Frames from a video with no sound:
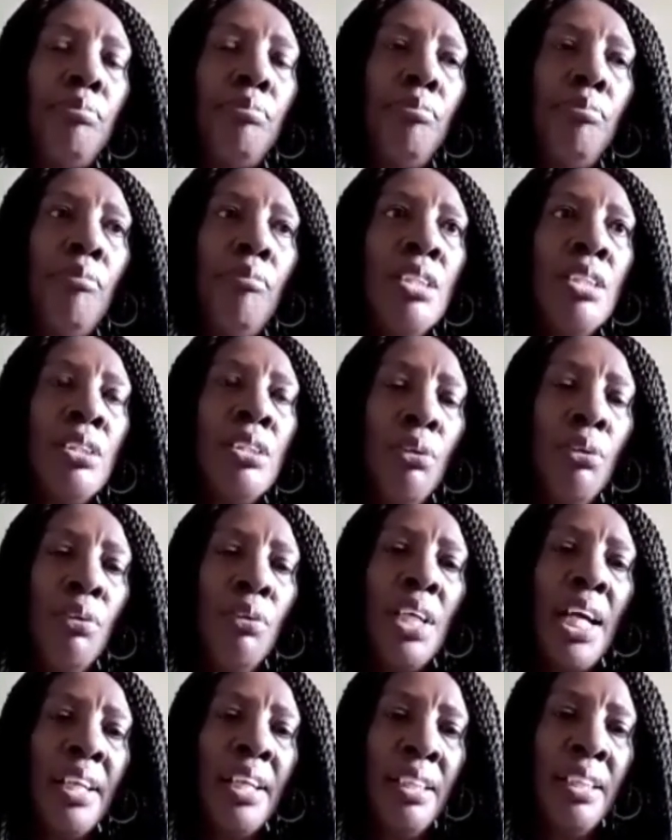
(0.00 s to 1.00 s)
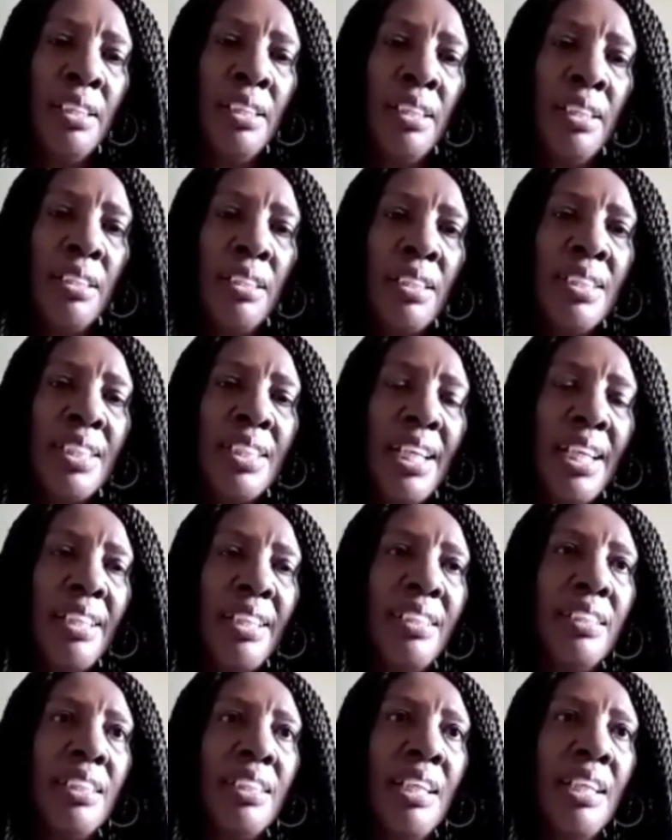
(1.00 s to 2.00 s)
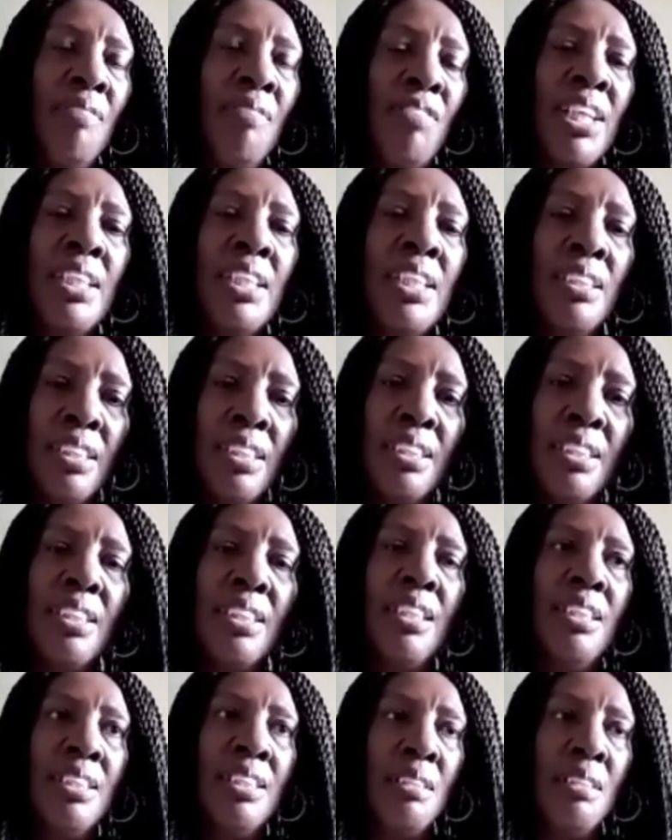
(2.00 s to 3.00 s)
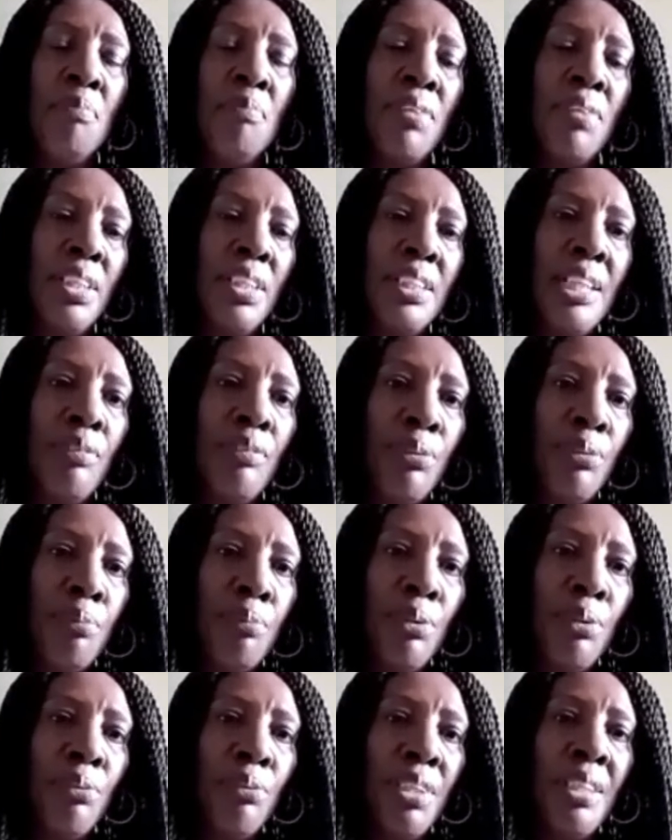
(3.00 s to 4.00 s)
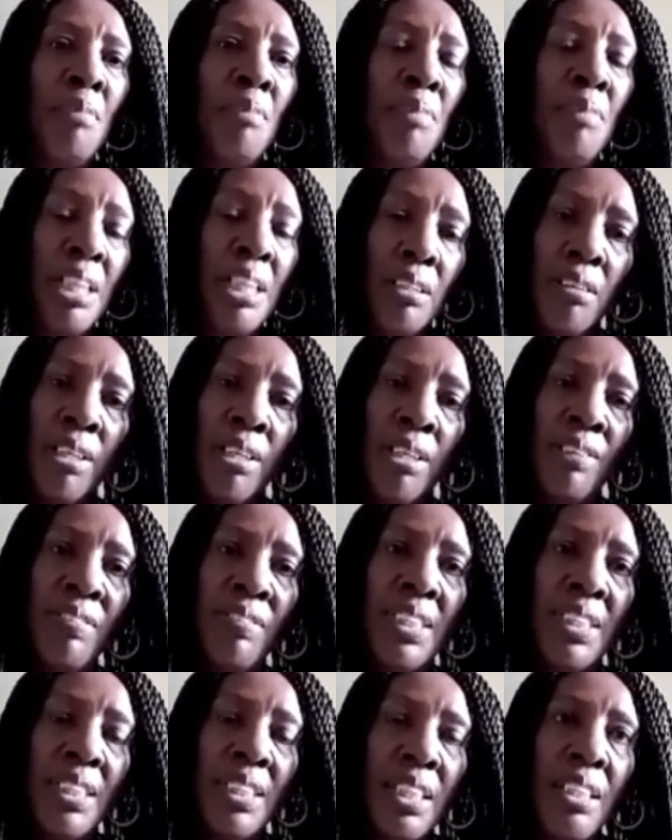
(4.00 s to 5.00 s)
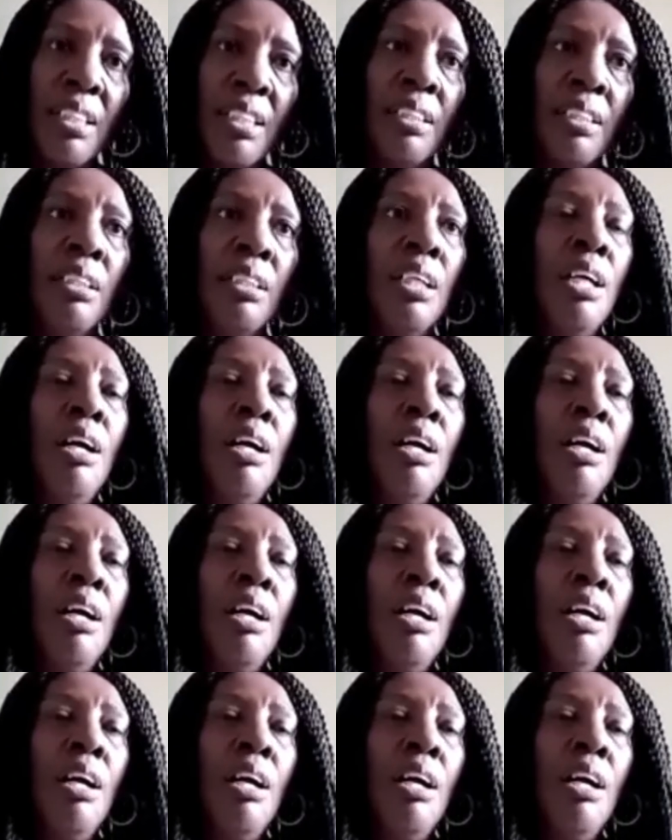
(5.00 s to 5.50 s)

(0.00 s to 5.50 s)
so that I can understand if I can see something down the road that they may not have seen.